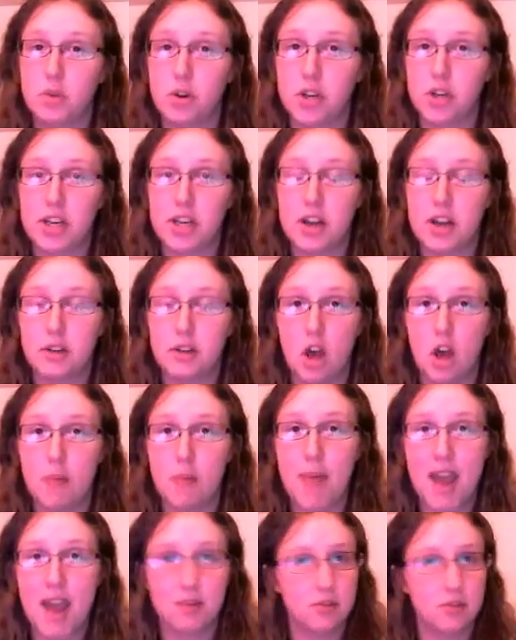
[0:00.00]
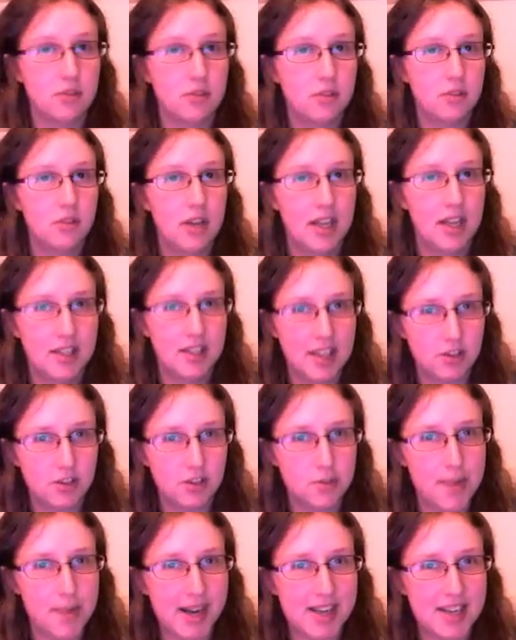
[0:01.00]
already know a lot about.
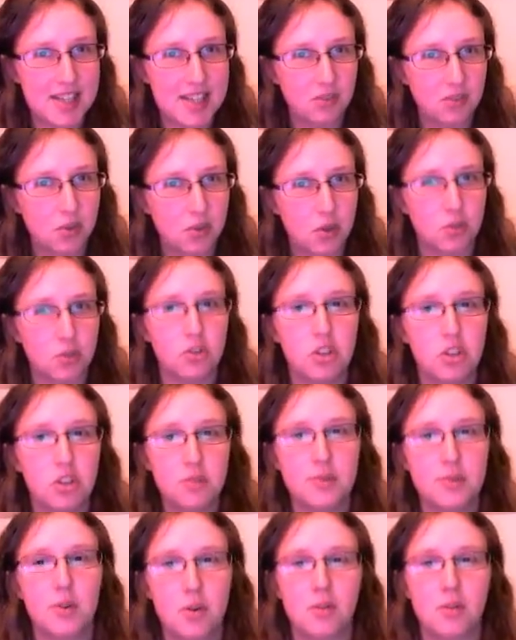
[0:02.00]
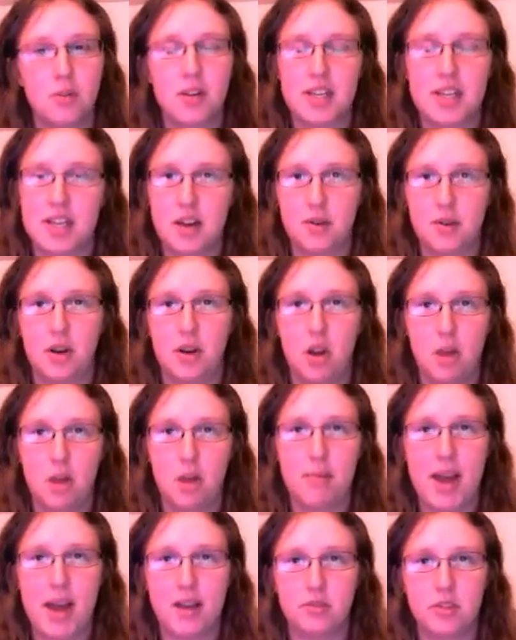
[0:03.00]
Electromagnetic force you already know a lot
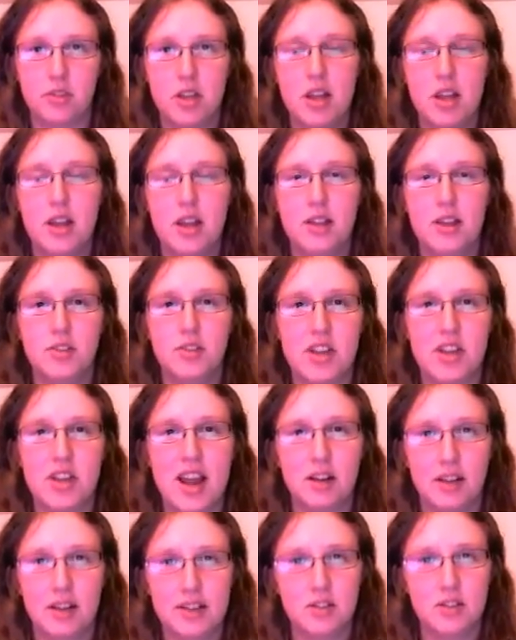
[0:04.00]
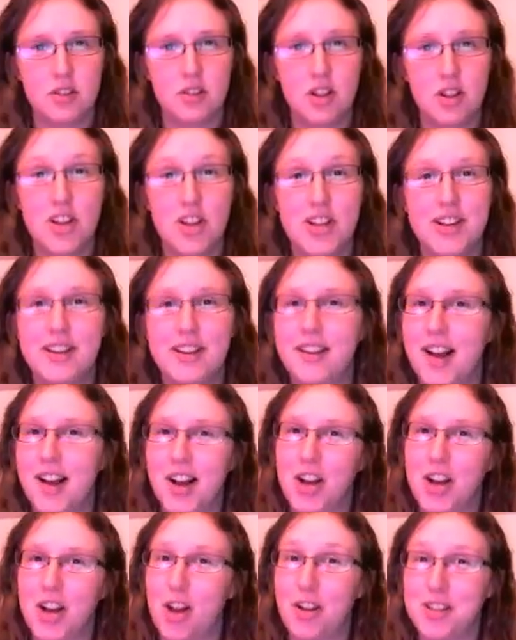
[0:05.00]
about. So now let's learn
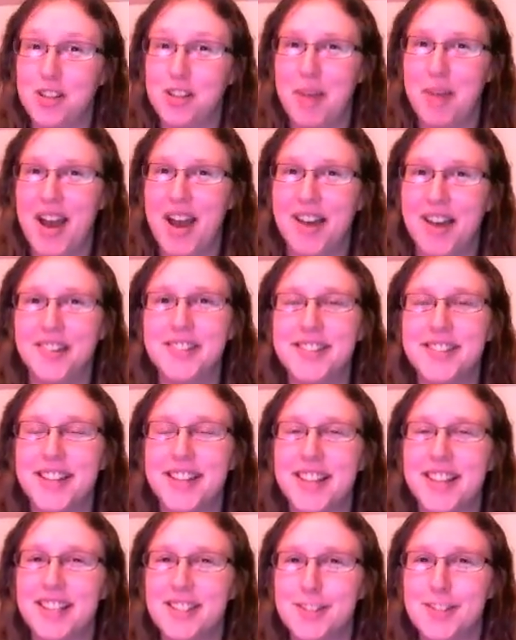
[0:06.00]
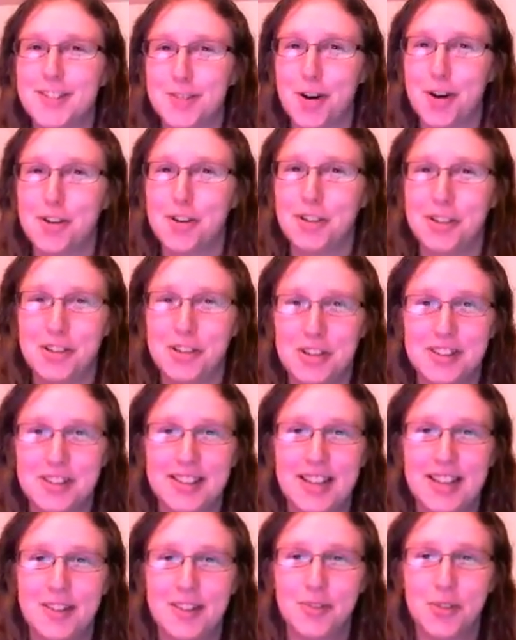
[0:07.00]
a lot about the strong
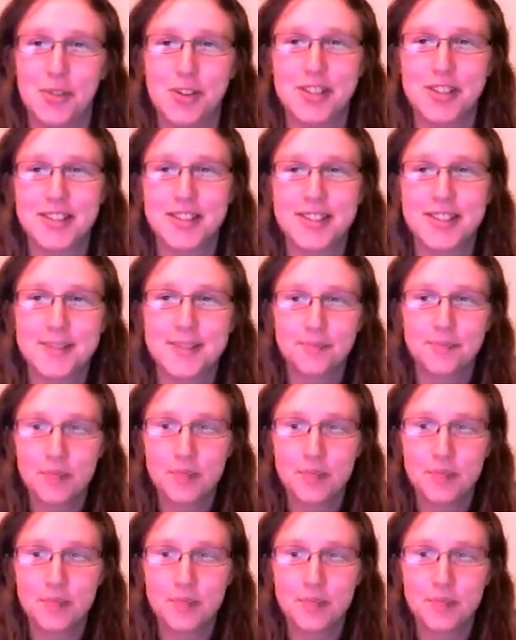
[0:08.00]
nuclear force.